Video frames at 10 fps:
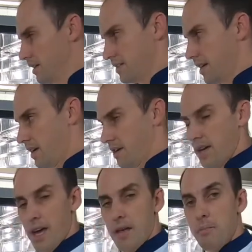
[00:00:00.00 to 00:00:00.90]
say,
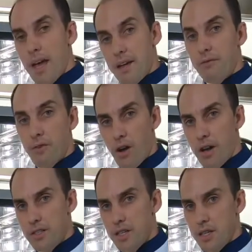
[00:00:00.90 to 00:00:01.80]
a
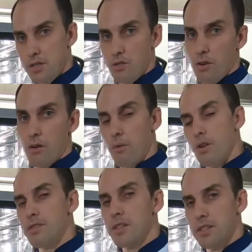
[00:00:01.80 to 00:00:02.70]
pan-fried dish or a
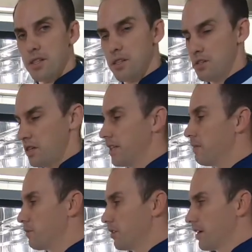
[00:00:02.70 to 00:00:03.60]
roasted dish and
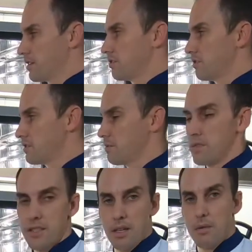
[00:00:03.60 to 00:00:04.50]
then would like to do some
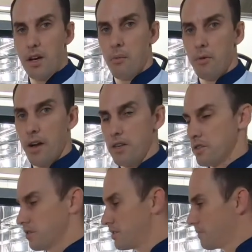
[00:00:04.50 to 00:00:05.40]
steaming
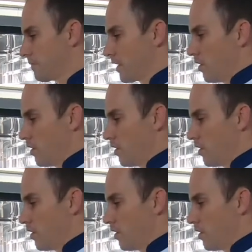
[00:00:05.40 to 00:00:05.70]
operations.